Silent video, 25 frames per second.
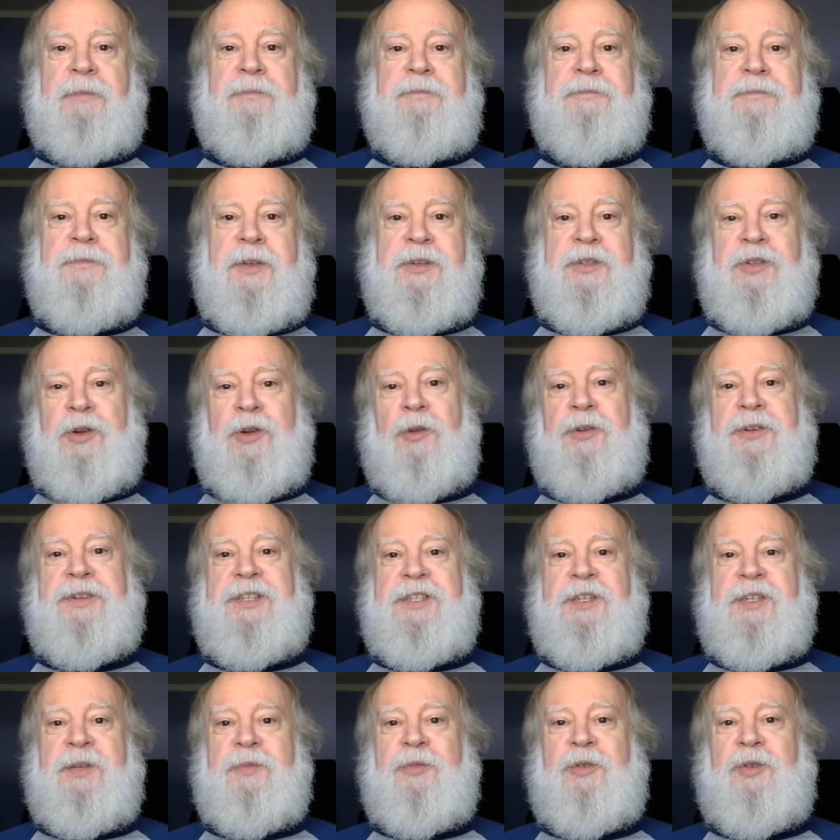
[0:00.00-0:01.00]
the Solar
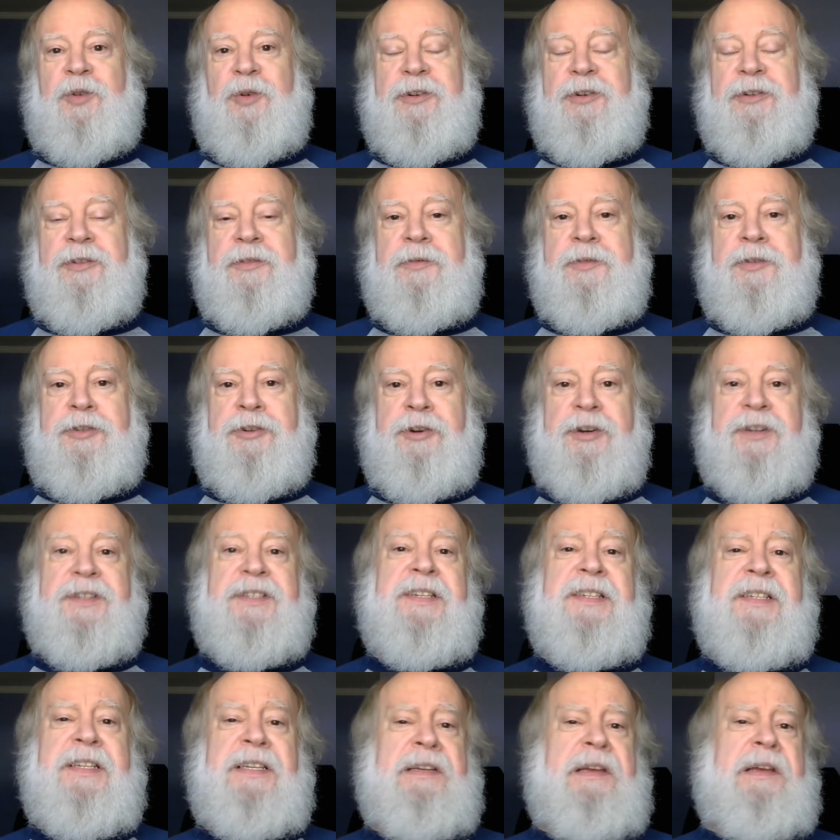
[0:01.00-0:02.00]
System Tour
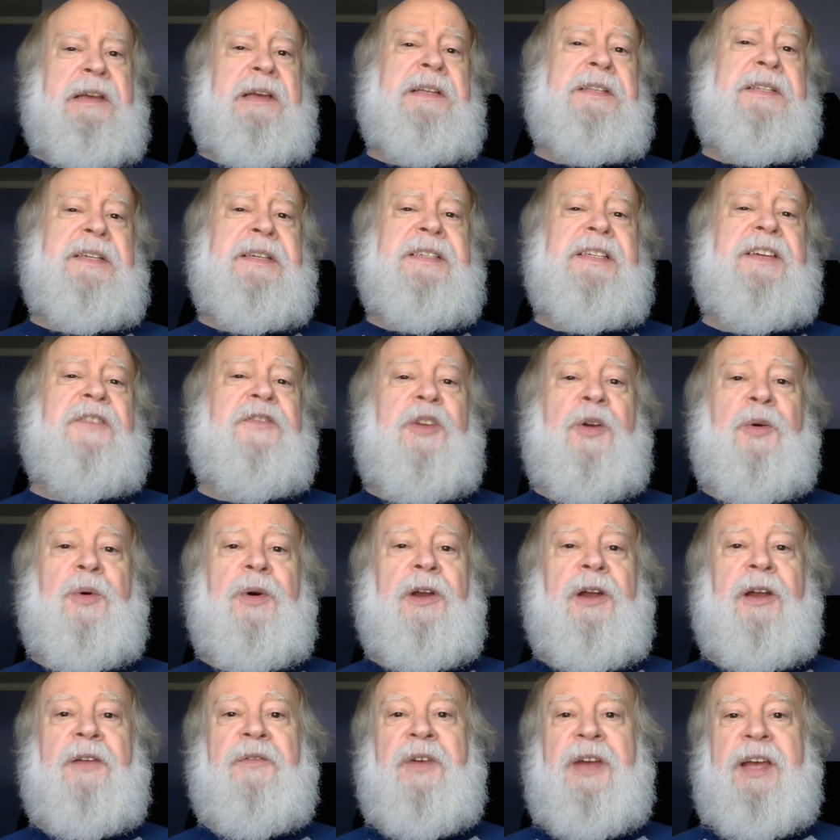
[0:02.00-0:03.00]
shirts. It's as if you
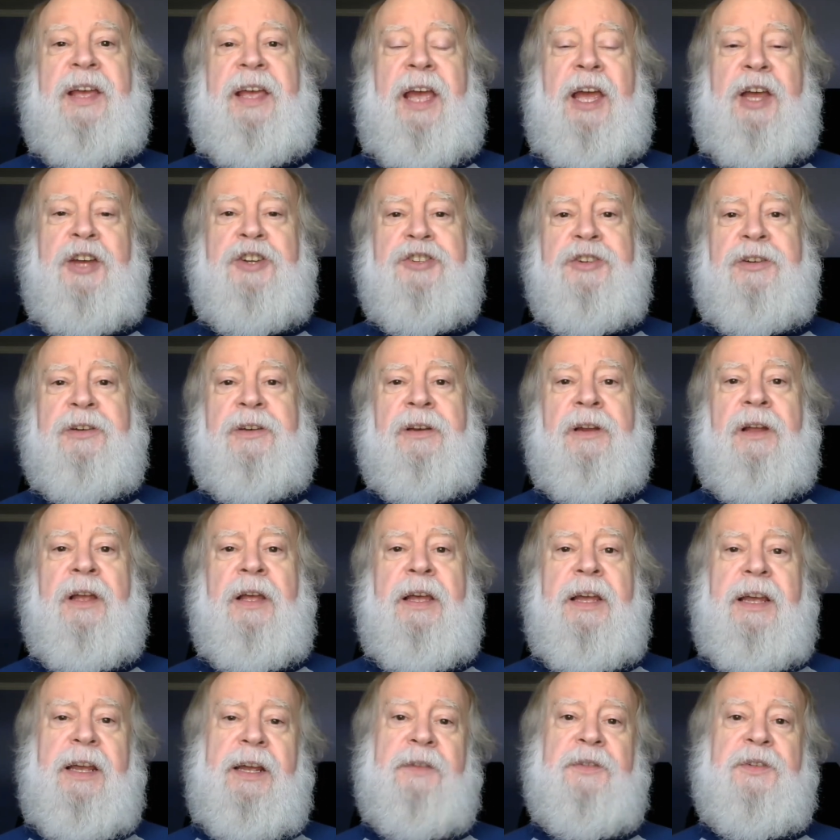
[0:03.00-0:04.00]
went on vacation
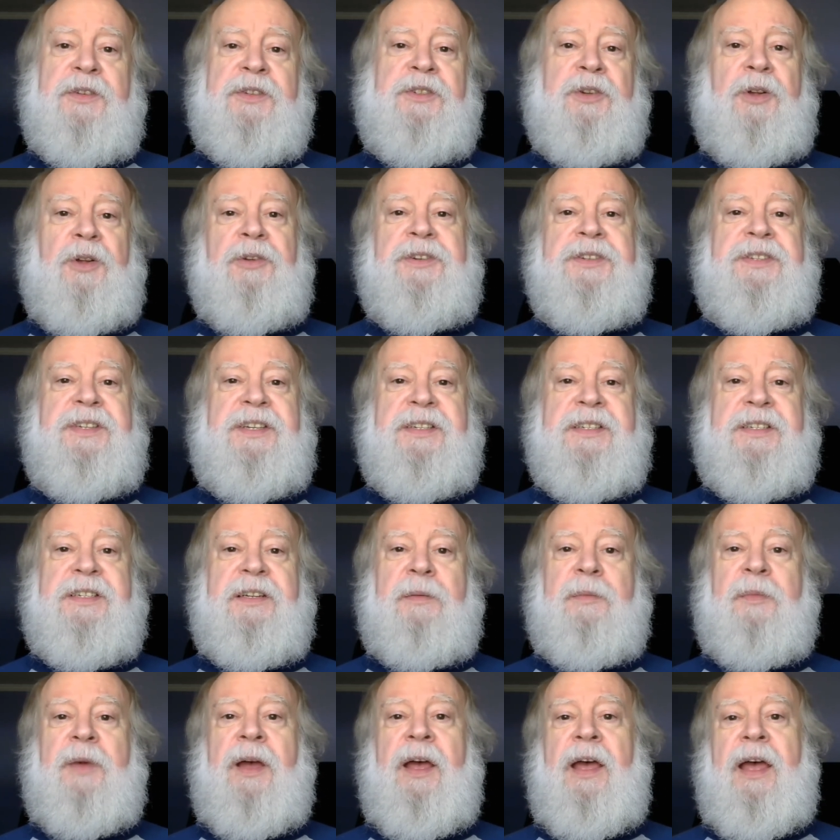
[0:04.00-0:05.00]
in the solar
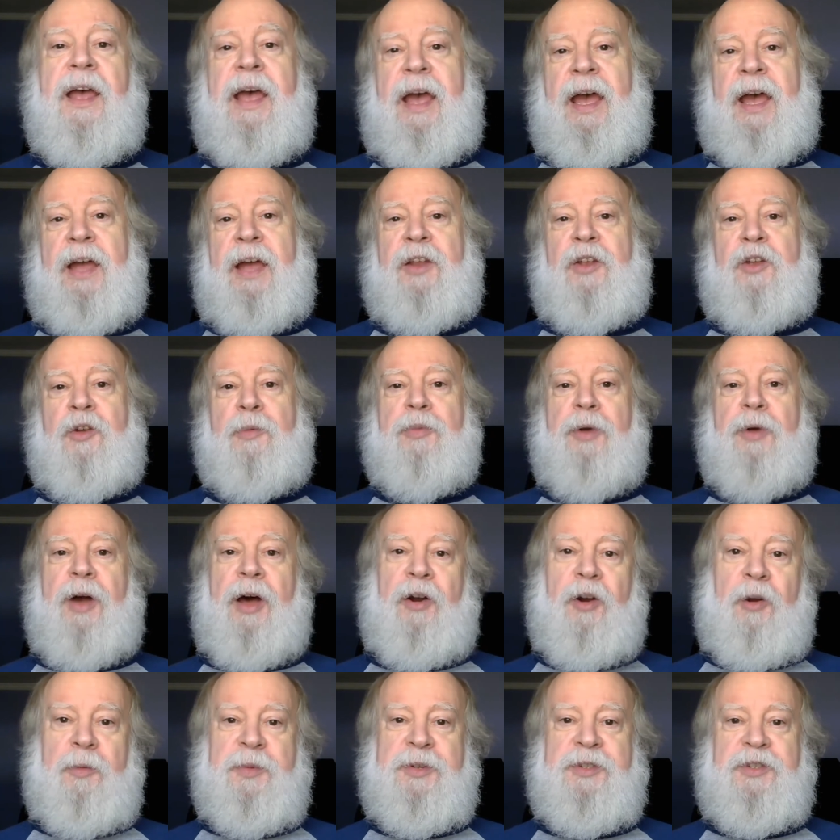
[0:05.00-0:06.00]
system and you
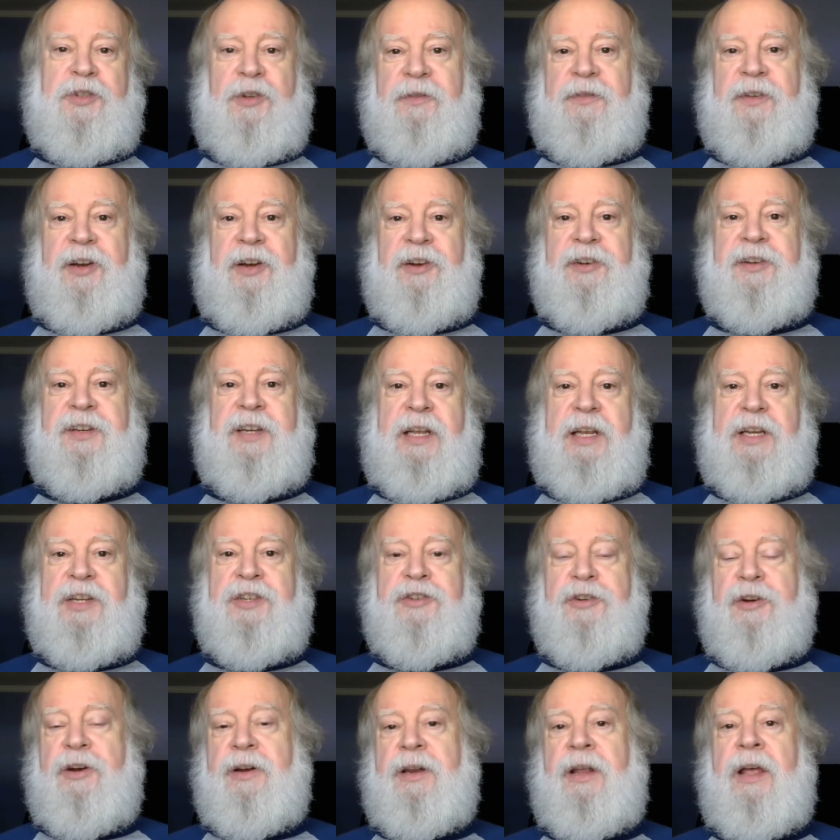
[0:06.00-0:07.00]
brought home a souvenir
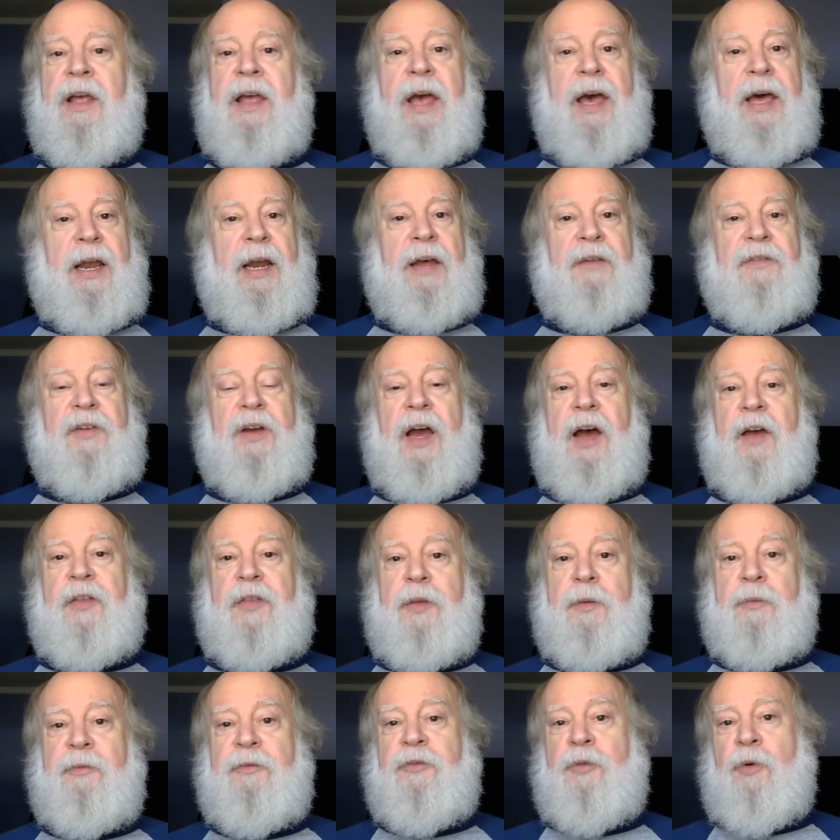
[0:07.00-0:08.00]
t-shirt. And I've
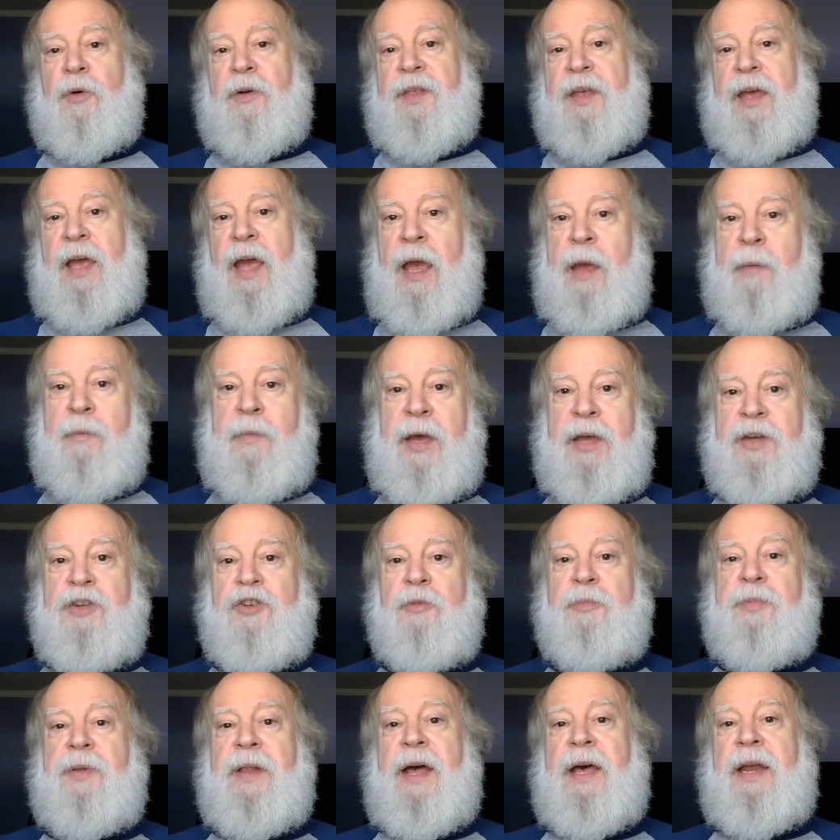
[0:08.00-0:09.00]
got them for the 8
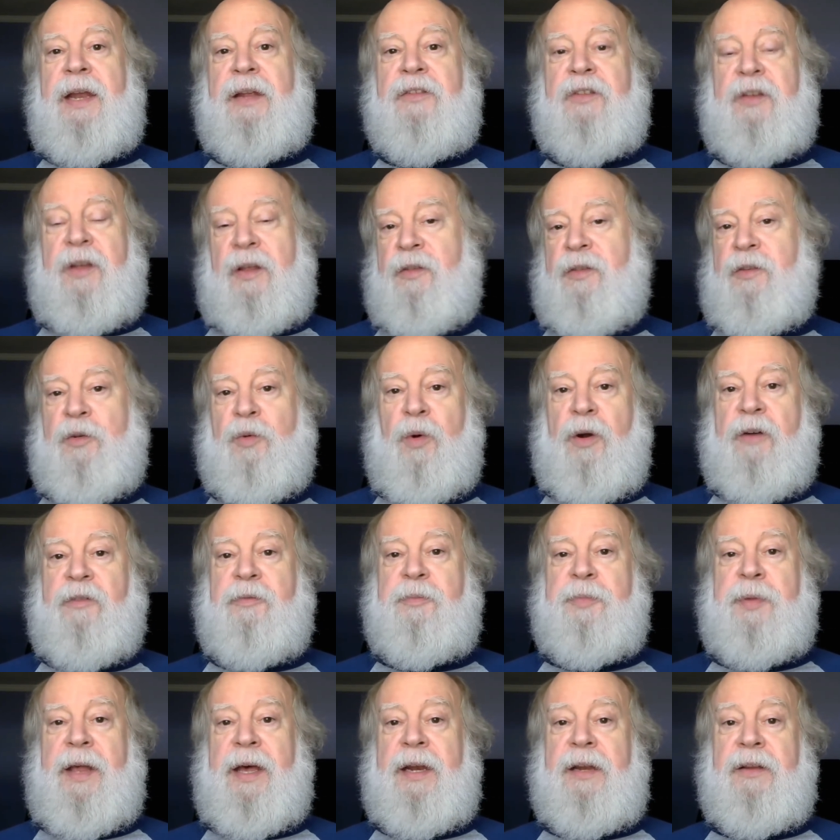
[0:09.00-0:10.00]
major planets and the
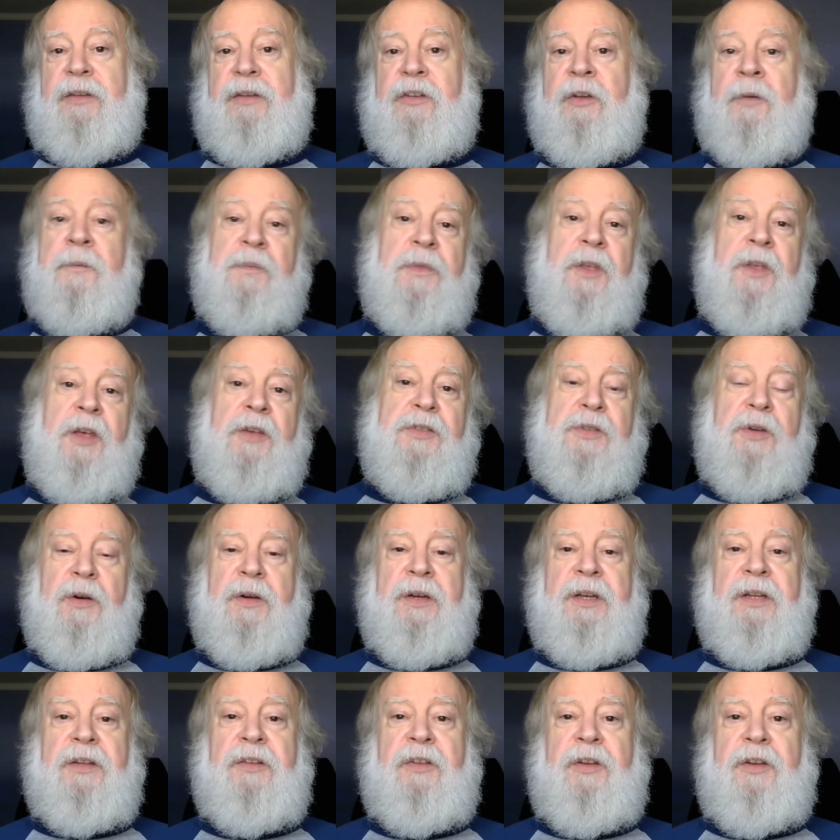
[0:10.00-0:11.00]
dwarf planets. So
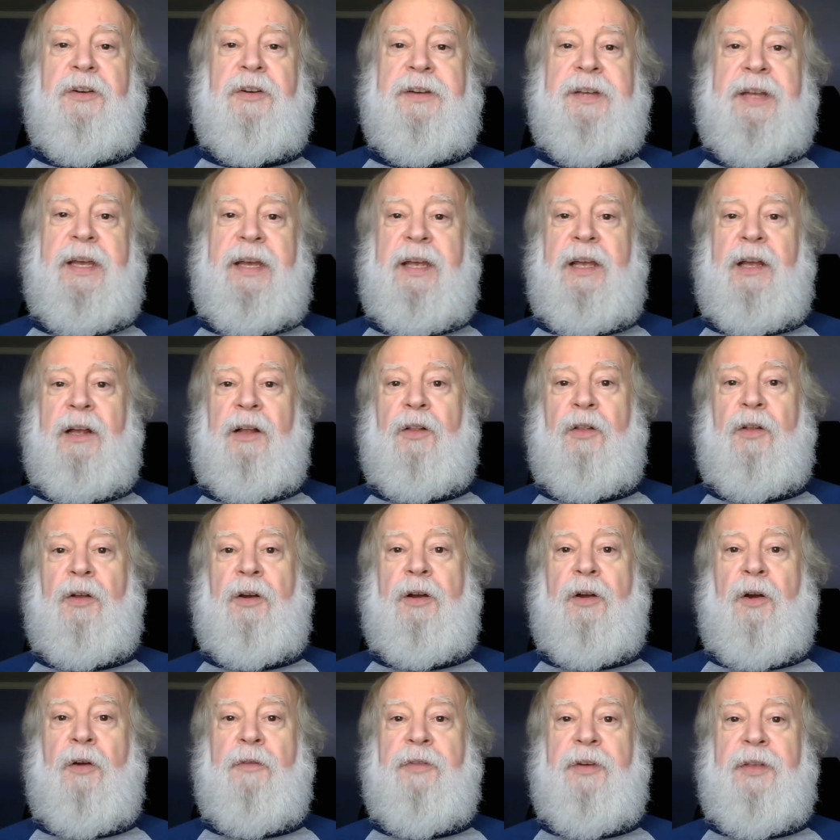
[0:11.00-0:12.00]
consider taking a
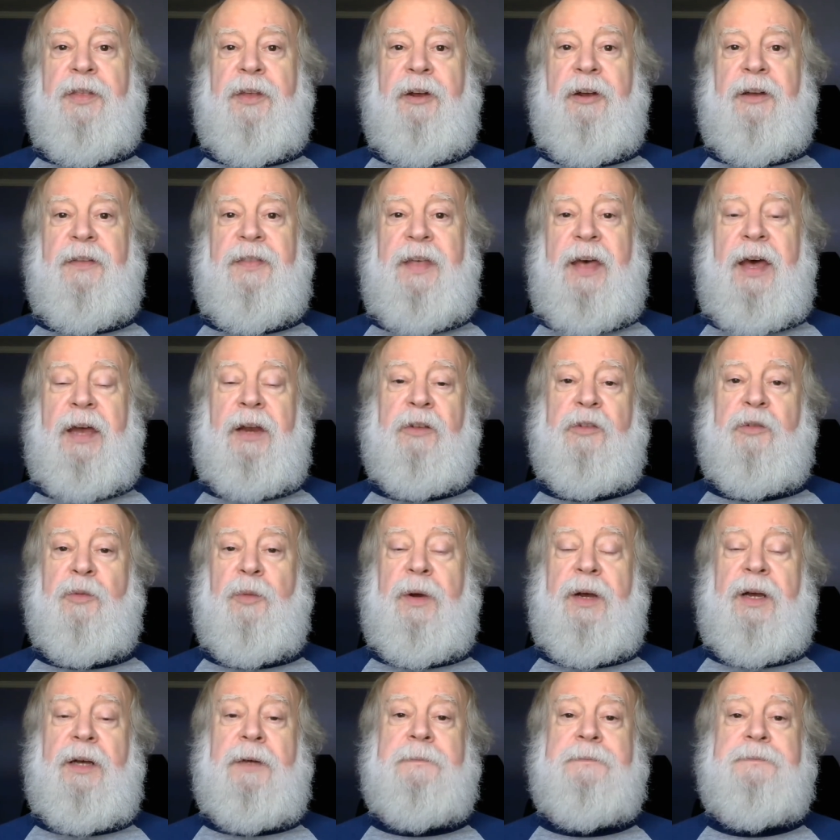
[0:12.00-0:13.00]
look over there at that as
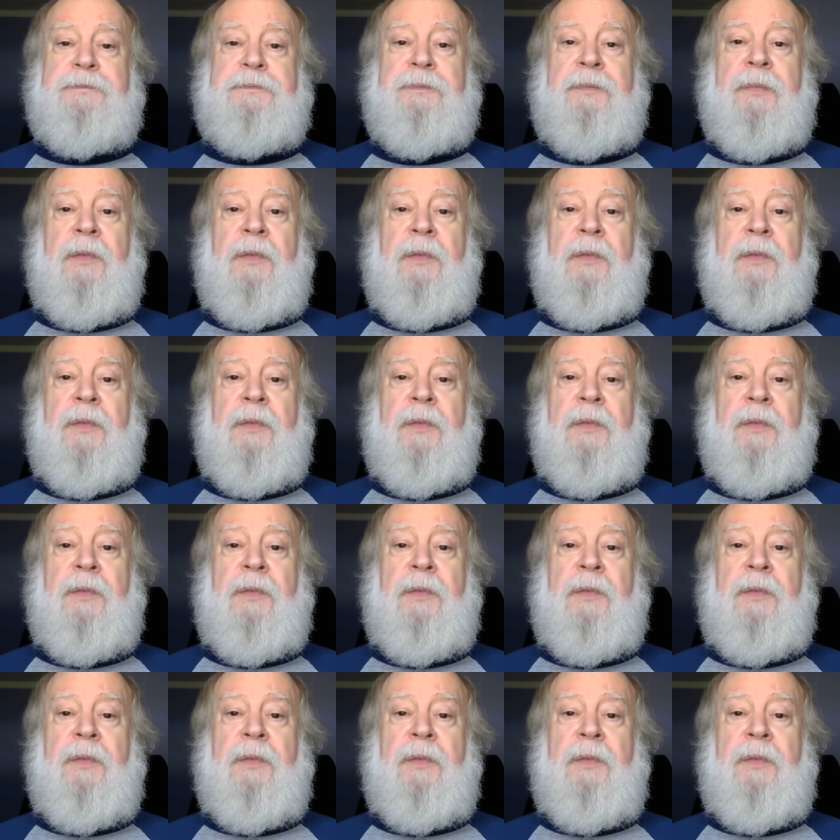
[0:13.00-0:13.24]
well.